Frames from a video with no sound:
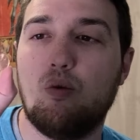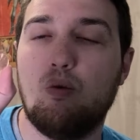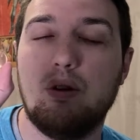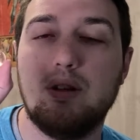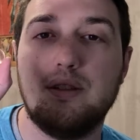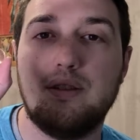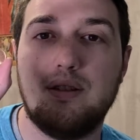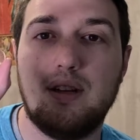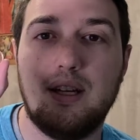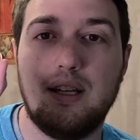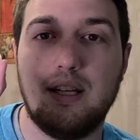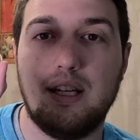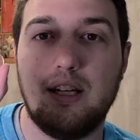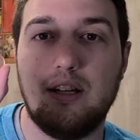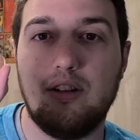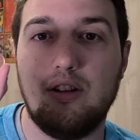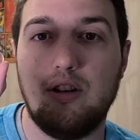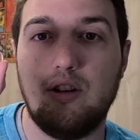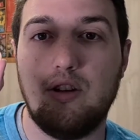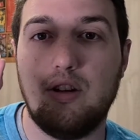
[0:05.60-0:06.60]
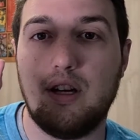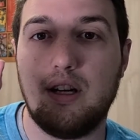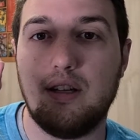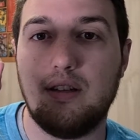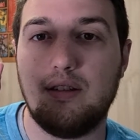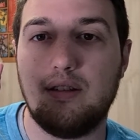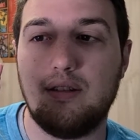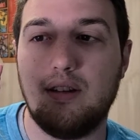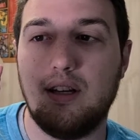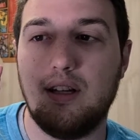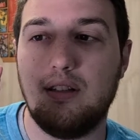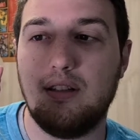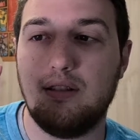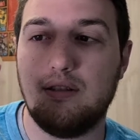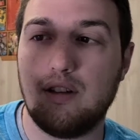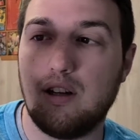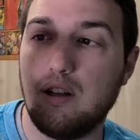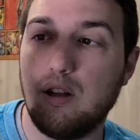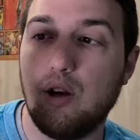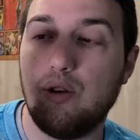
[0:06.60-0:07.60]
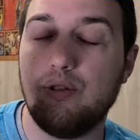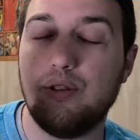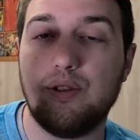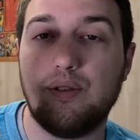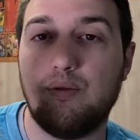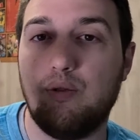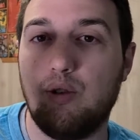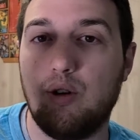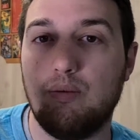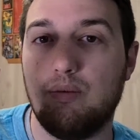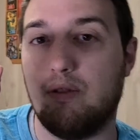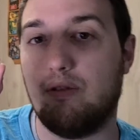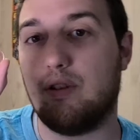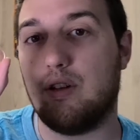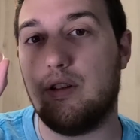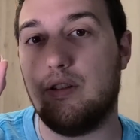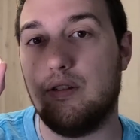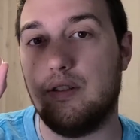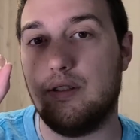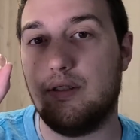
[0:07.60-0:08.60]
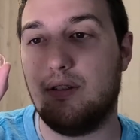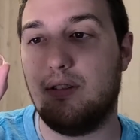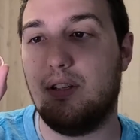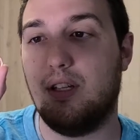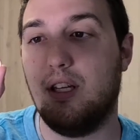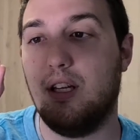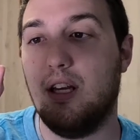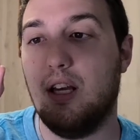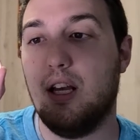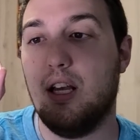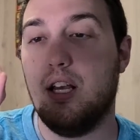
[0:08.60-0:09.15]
1 cent here in the United States. It's our lowest form of currency.